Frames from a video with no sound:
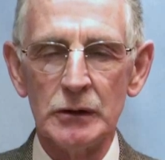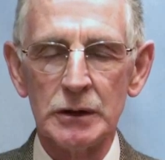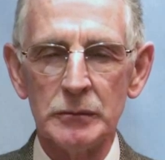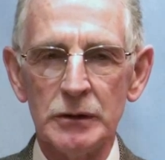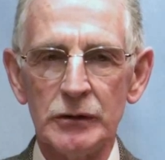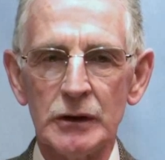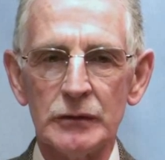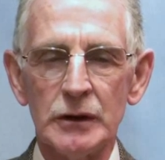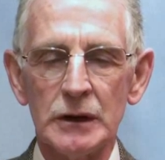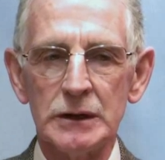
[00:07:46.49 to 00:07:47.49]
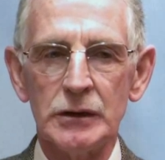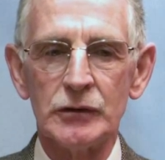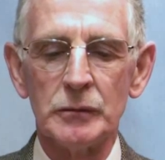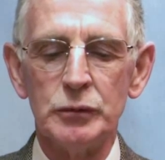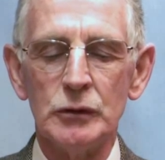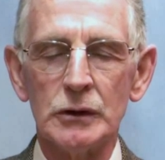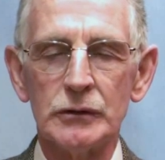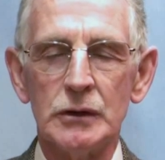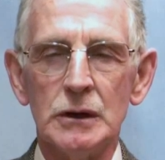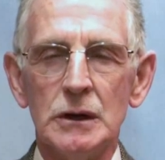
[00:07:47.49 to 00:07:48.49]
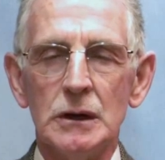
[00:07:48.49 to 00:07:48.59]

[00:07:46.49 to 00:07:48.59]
document, Self-Directed Support.